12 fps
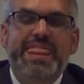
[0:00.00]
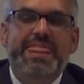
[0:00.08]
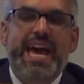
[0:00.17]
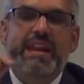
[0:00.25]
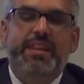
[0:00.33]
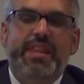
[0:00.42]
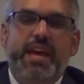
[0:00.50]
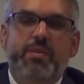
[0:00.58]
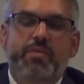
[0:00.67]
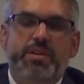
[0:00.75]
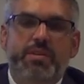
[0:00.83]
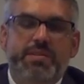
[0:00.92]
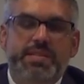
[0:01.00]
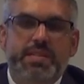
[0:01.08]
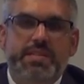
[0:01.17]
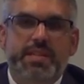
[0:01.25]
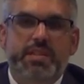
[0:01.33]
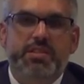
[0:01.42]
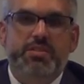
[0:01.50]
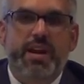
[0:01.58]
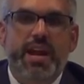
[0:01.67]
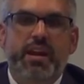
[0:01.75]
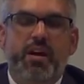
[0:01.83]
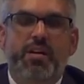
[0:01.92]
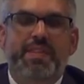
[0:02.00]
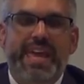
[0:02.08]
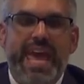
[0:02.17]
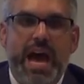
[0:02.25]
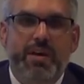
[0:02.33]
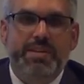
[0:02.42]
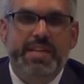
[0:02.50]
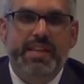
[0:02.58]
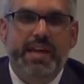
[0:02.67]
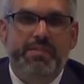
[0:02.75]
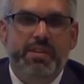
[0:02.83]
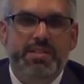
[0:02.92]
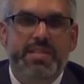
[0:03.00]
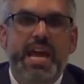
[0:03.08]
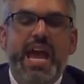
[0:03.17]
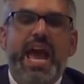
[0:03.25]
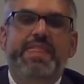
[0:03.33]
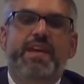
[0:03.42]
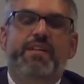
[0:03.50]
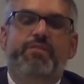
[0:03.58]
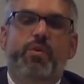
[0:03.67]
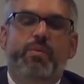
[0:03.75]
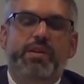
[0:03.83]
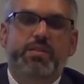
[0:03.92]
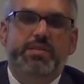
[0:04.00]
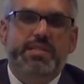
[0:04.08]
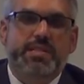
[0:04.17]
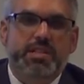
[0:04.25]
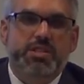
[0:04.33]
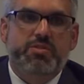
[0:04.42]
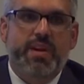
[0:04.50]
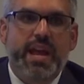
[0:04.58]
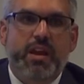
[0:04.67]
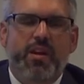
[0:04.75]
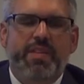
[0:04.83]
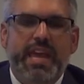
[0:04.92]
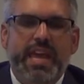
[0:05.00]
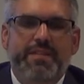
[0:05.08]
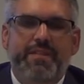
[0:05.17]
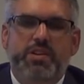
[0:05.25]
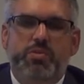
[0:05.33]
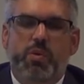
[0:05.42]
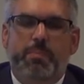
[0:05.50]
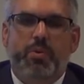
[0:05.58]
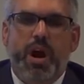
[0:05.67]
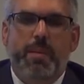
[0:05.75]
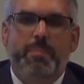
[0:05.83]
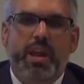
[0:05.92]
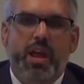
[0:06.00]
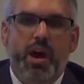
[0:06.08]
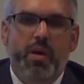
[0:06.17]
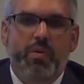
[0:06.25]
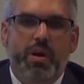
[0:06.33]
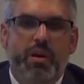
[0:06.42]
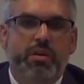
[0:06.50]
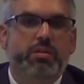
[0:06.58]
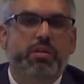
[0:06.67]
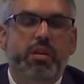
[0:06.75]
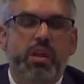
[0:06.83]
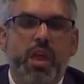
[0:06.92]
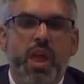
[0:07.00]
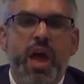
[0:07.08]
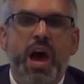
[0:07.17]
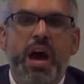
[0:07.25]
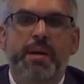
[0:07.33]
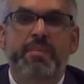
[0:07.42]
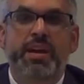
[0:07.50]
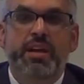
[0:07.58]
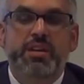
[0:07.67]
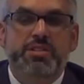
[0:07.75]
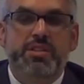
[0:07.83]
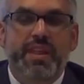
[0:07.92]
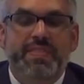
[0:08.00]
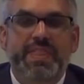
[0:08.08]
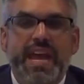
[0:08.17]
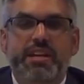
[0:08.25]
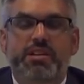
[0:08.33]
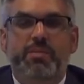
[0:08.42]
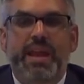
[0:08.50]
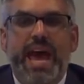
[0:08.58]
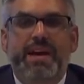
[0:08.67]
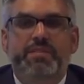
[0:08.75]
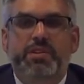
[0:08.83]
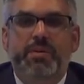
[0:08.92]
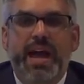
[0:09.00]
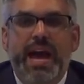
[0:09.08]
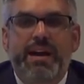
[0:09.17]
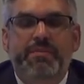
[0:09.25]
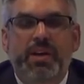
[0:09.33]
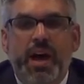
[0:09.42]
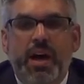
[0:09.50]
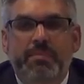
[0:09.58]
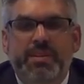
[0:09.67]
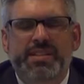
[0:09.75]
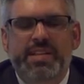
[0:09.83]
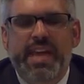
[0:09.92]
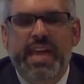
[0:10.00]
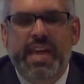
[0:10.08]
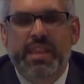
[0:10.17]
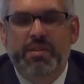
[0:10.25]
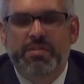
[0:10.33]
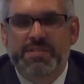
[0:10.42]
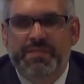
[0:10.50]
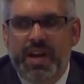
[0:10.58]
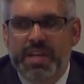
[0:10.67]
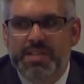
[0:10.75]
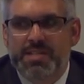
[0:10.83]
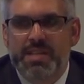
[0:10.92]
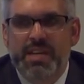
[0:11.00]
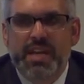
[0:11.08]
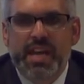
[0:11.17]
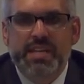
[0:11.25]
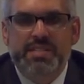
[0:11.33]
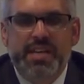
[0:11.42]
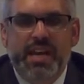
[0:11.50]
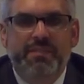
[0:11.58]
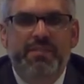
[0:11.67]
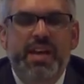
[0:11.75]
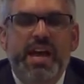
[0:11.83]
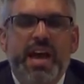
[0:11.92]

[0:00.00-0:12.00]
That then reduces the strain on the county levels and therefore reduces the strain on the individual property owner so that they don't have to have to kick in those funds itself.